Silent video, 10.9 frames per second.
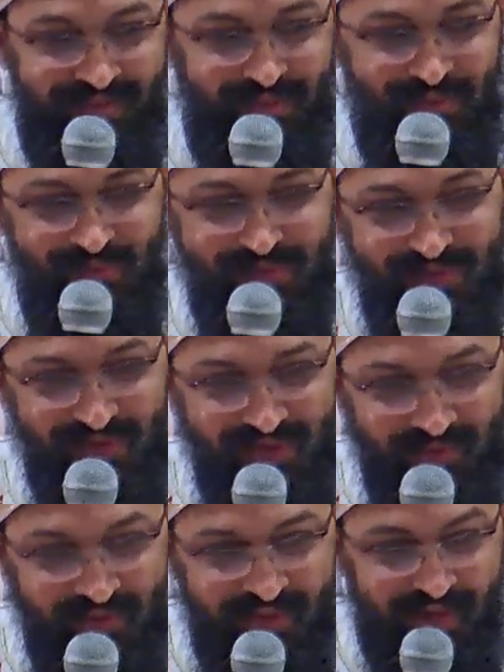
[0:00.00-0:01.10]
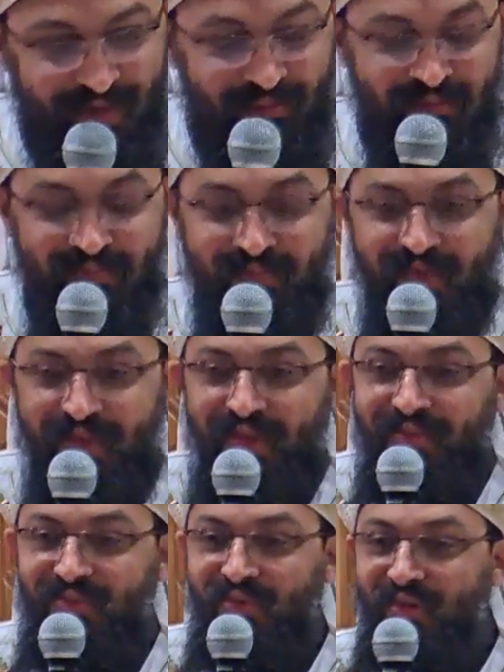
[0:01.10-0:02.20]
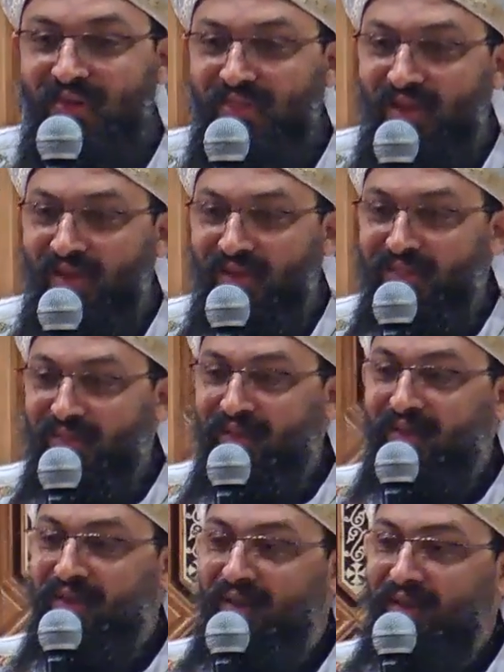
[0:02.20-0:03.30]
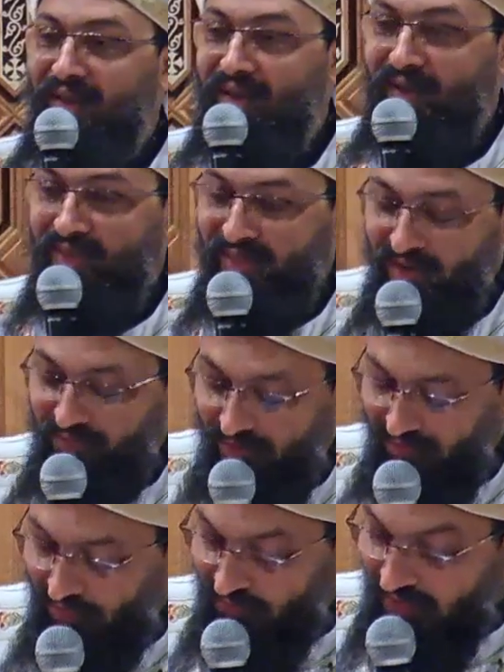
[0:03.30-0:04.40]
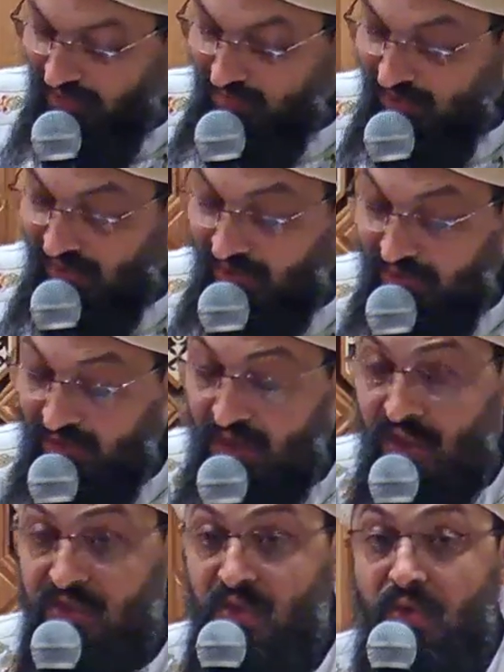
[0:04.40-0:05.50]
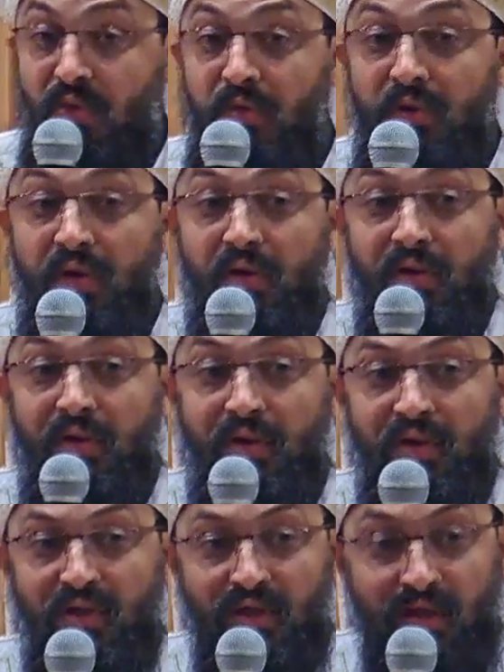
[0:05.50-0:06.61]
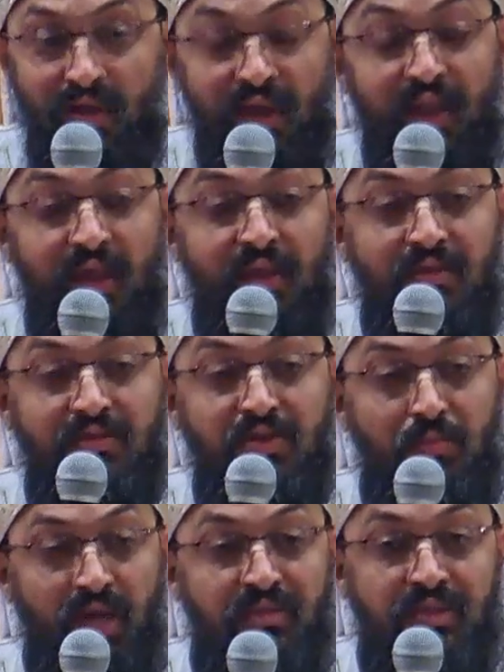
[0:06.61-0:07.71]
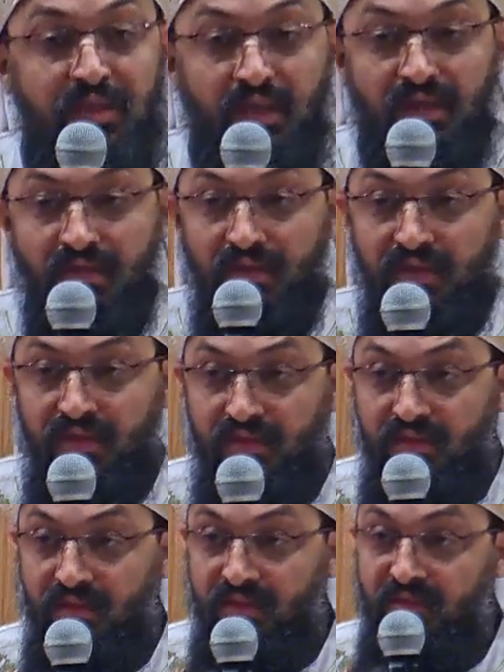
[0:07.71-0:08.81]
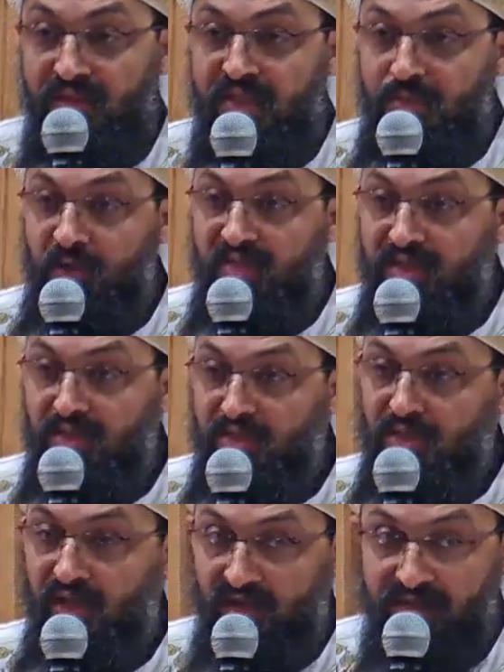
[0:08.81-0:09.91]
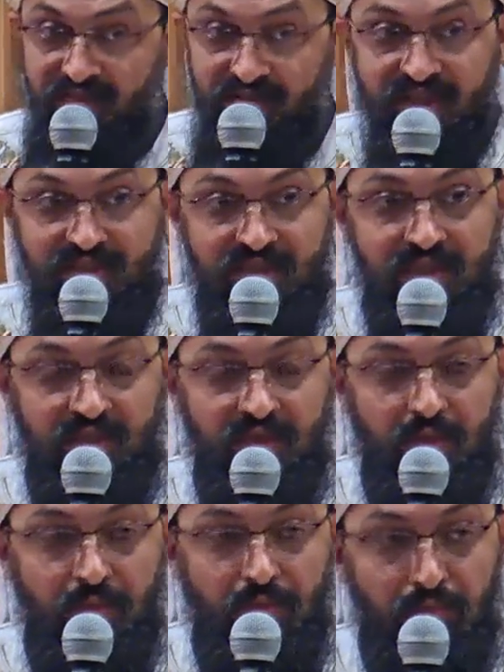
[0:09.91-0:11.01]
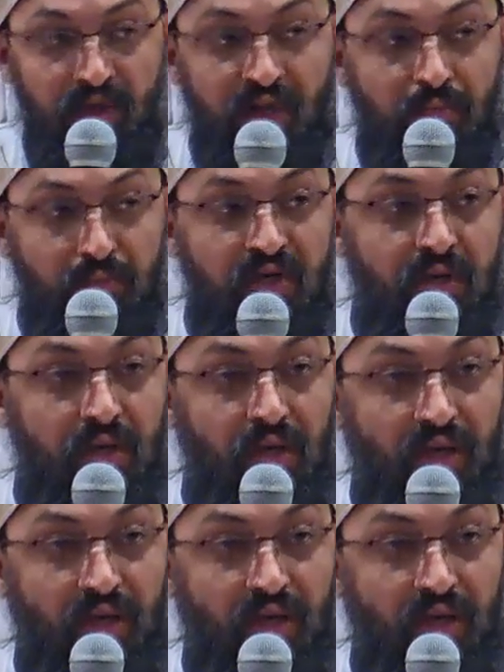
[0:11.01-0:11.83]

We talked about them during the revival of St. Mary. So he is commenting in this passage and in this miracle.